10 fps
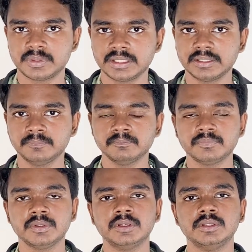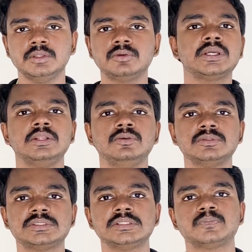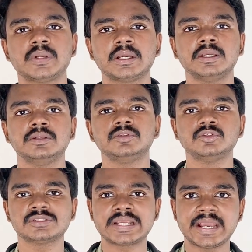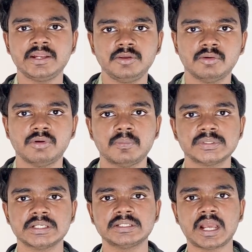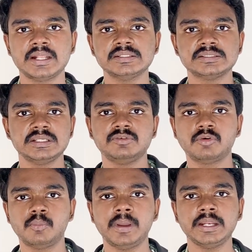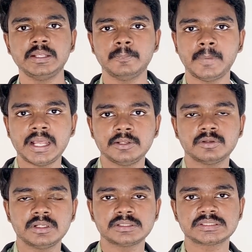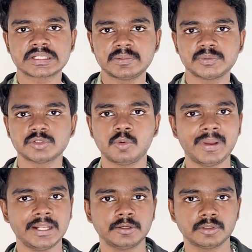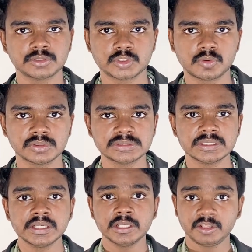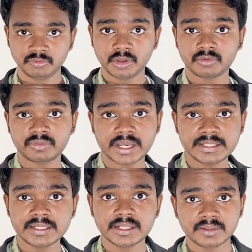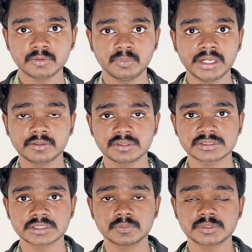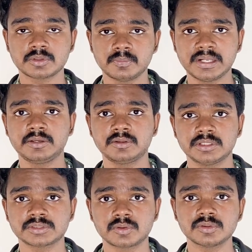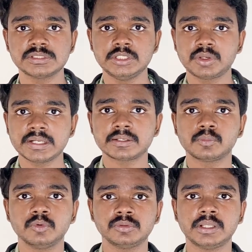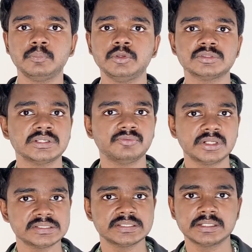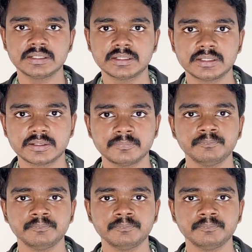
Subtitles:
plugin. You can use this plugin to scan your website and see for many malicious scripts or malicious codes. If you're finding any malicious scripts or malicious codes, you can remove them using one single click.